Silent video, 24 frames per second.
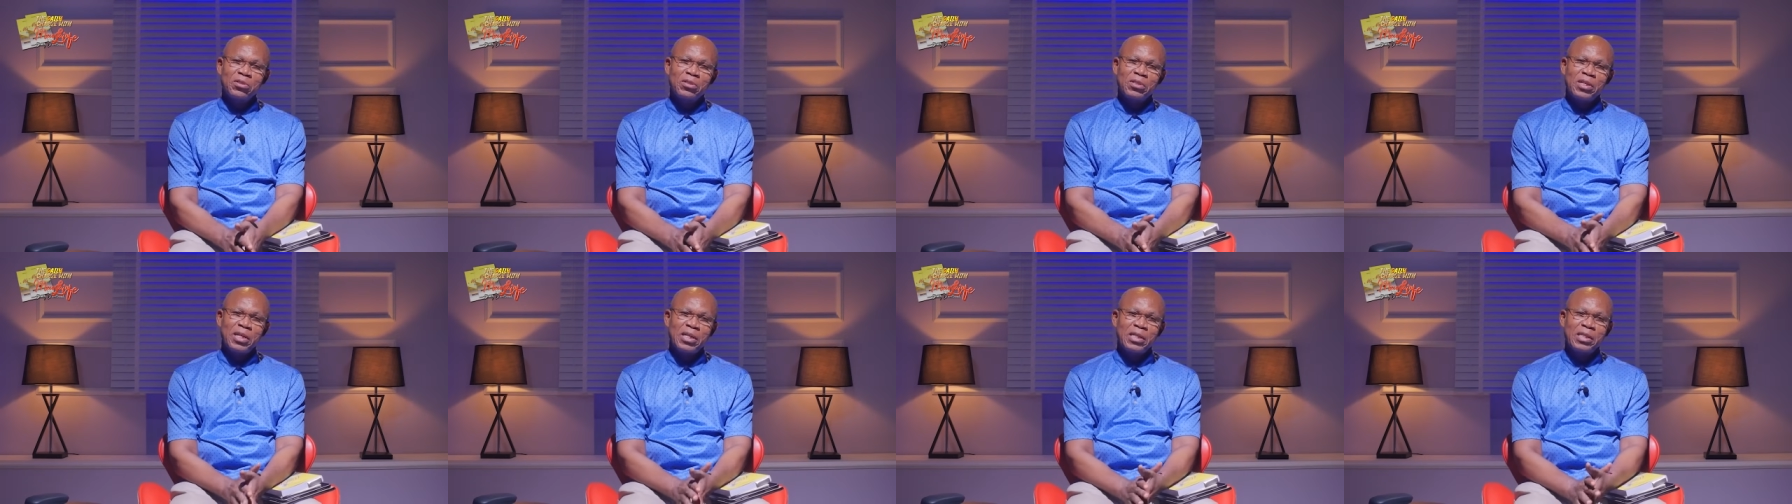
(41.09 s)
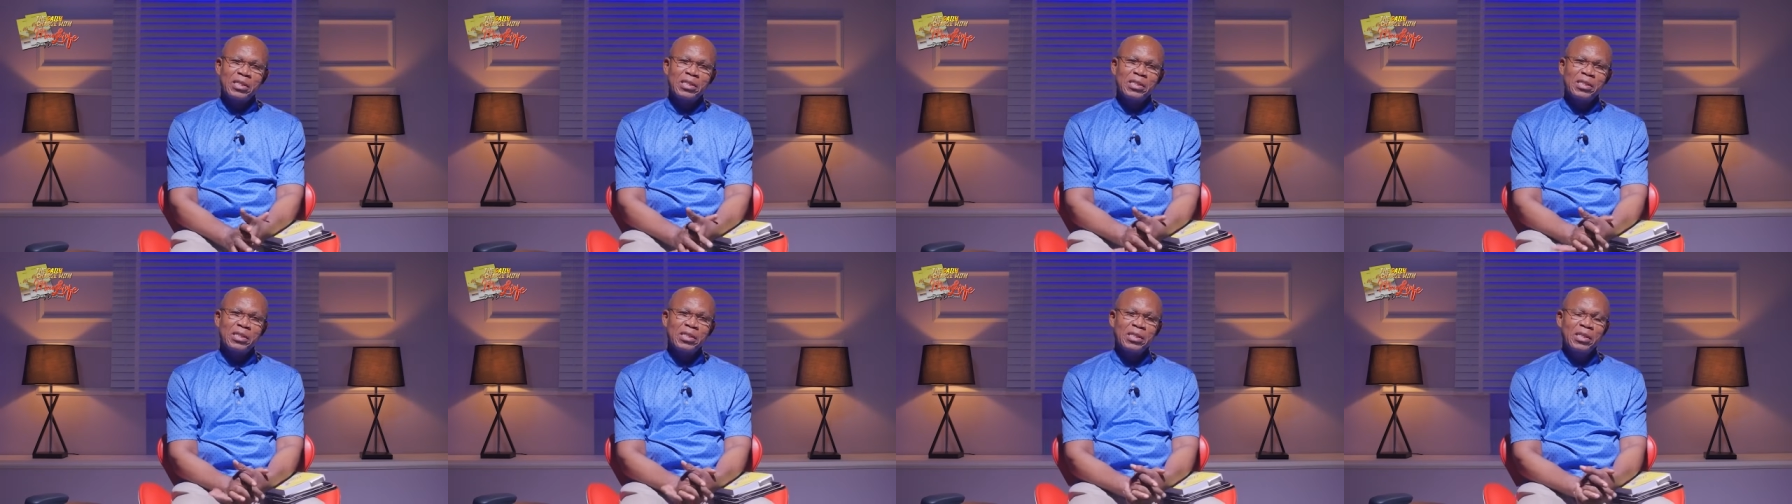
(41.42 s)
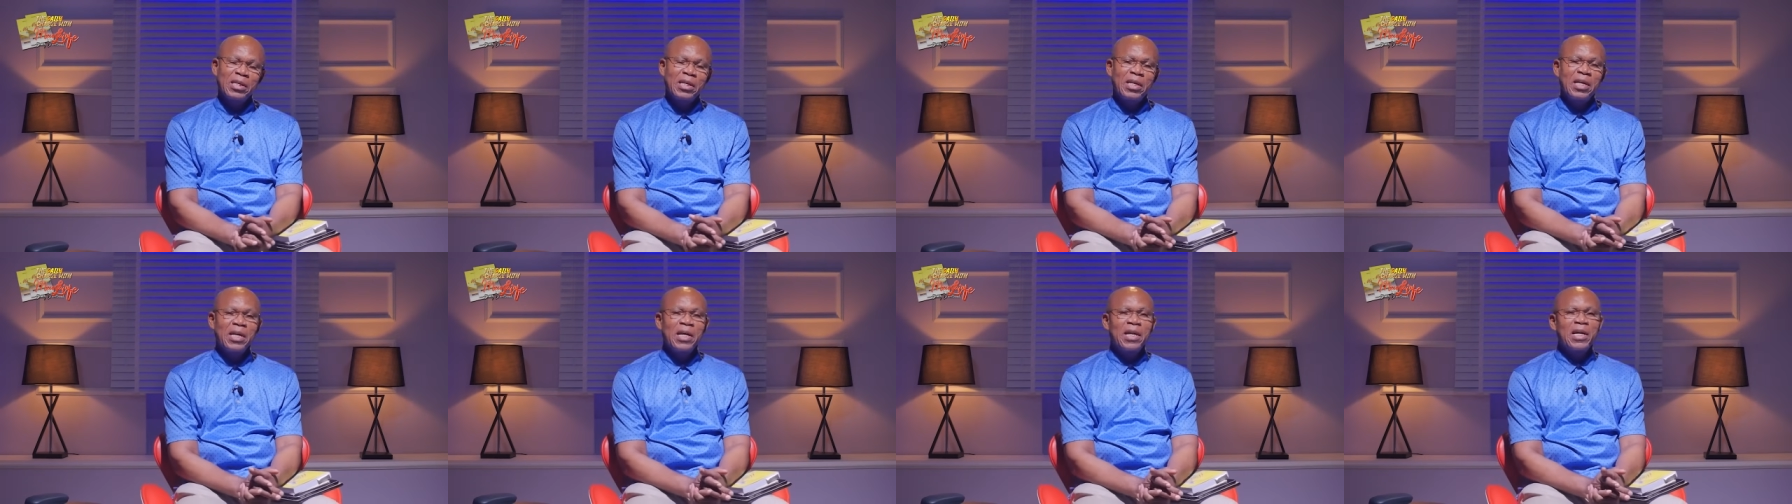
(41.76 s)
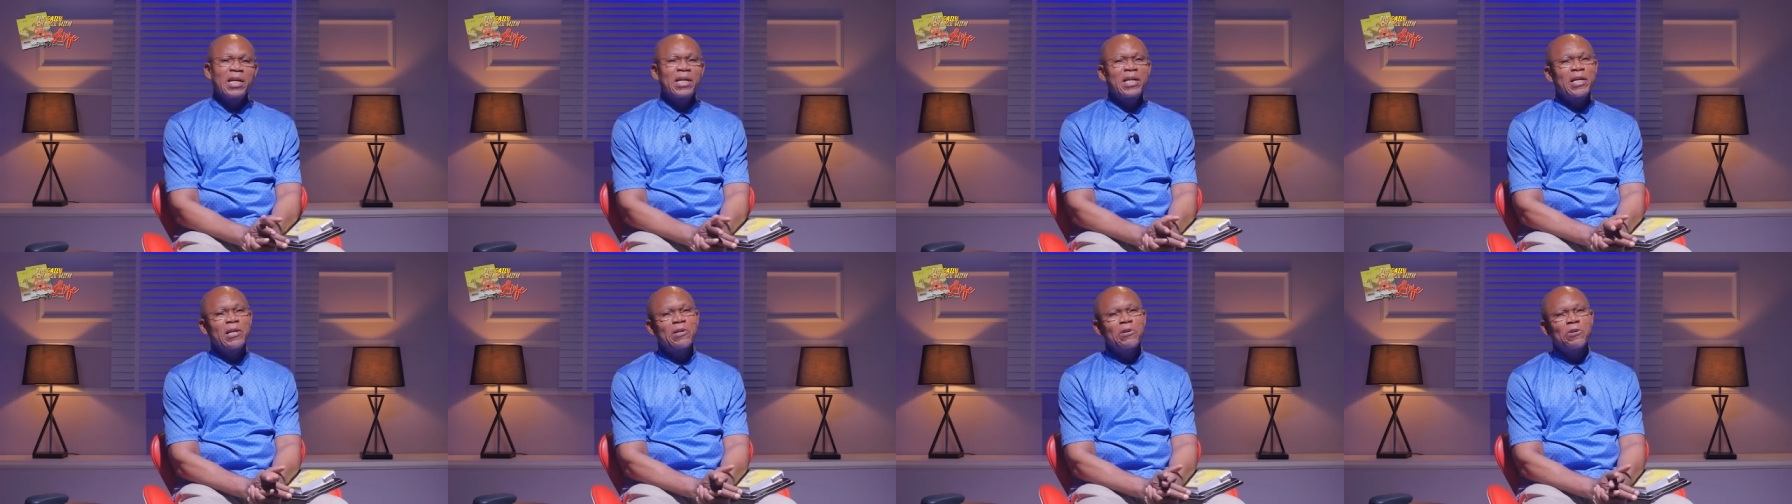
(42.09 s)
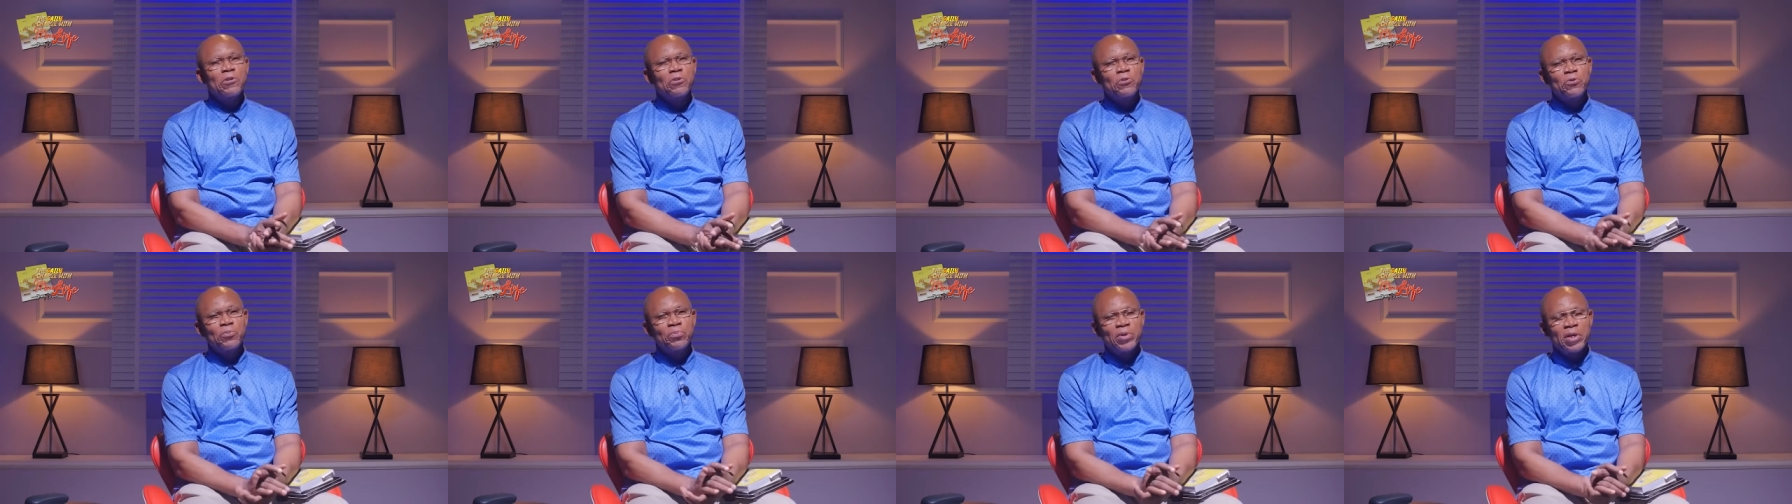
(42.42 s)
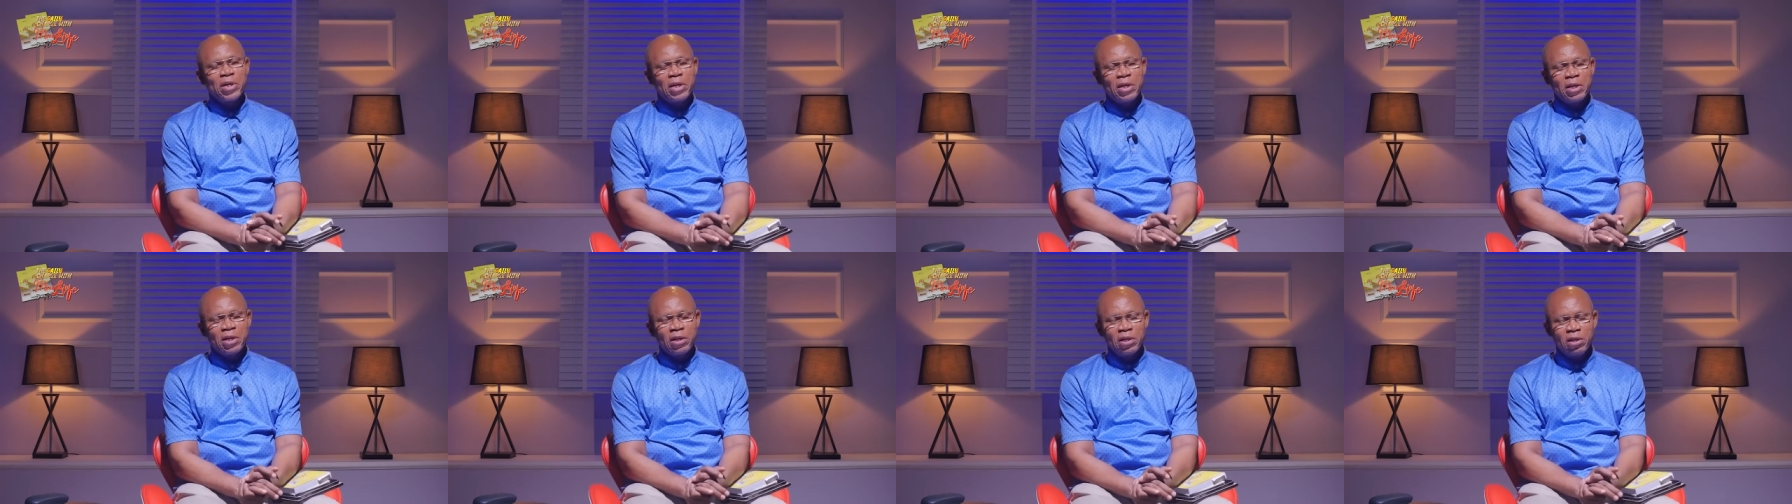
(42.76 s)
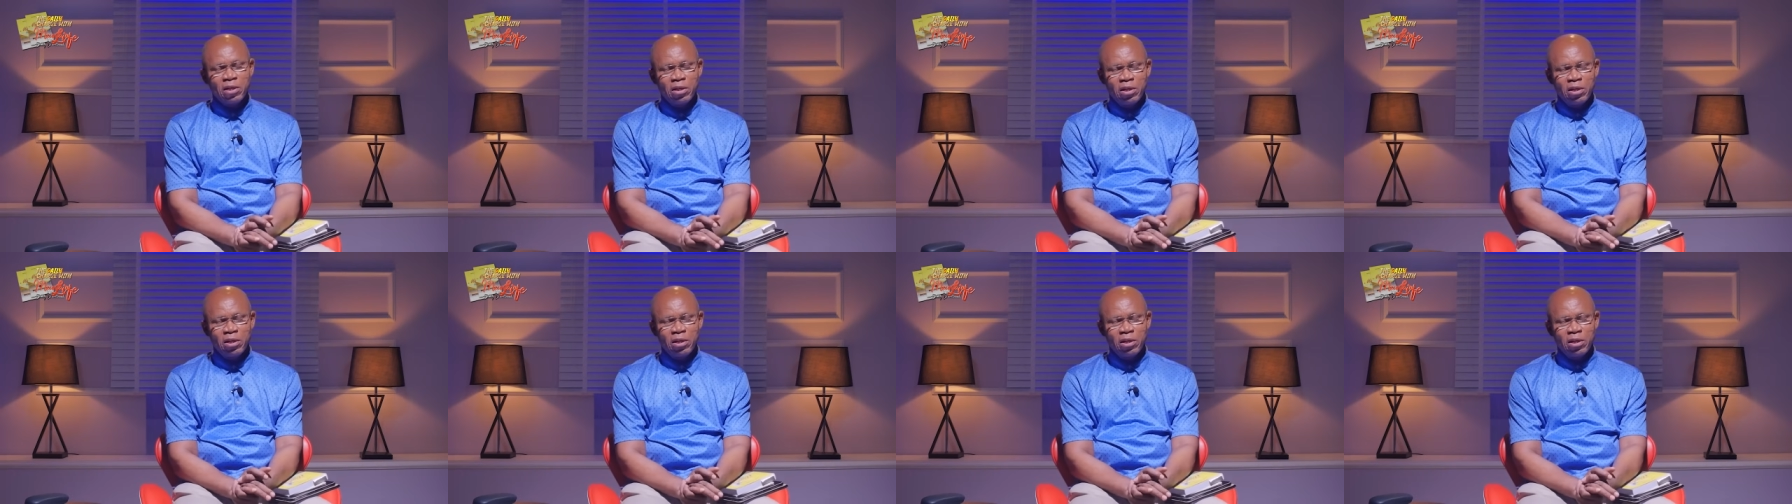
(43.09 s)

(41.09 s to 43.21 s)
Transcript: Christ. Let us pray.